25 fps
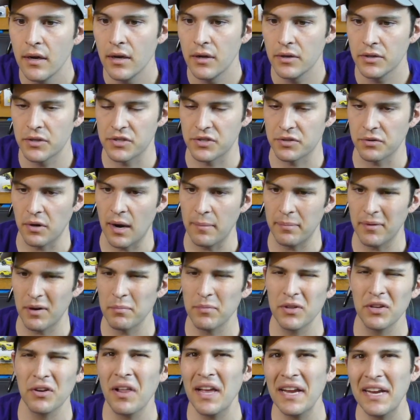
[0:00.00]
just dropping
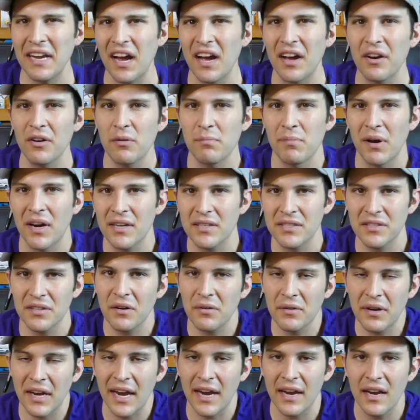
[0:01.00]
them. They're like $100. They're
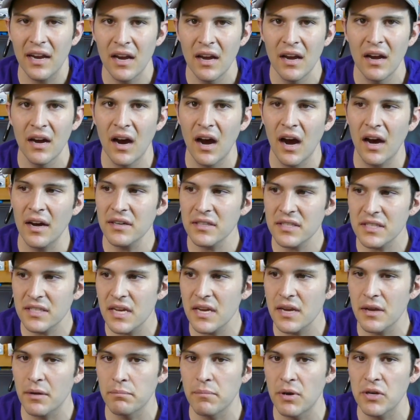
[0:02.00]
okay.
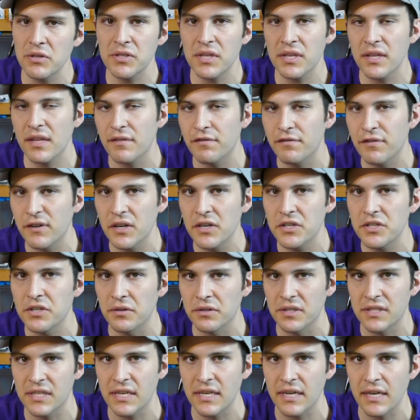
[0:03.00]
Honestly, most of the footage you'll
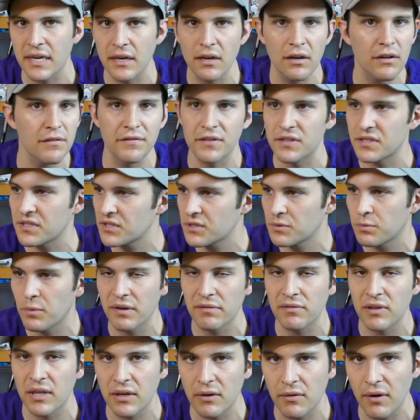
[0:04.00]
see in here, if it's
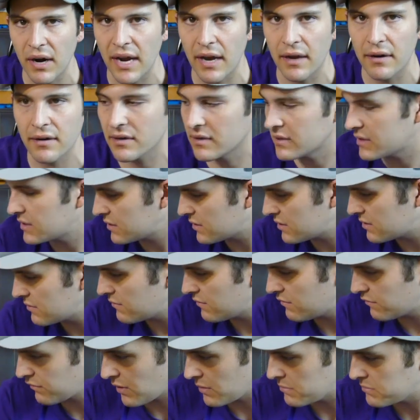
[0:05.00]
swiveling around, it's
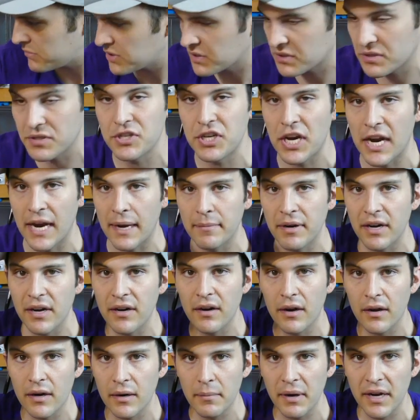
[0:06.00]
from just jamming
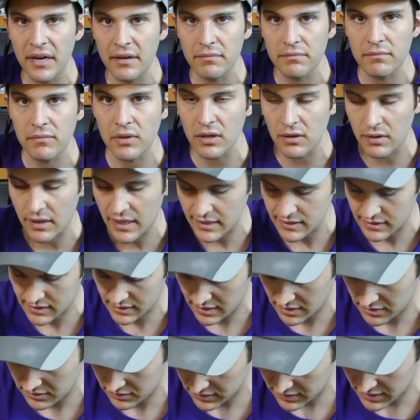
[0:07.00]
it onto my little
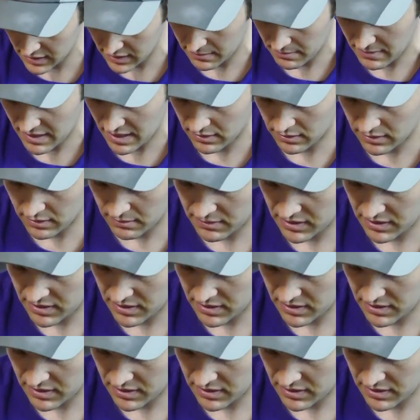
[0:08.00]
headset. You'll see the mount in a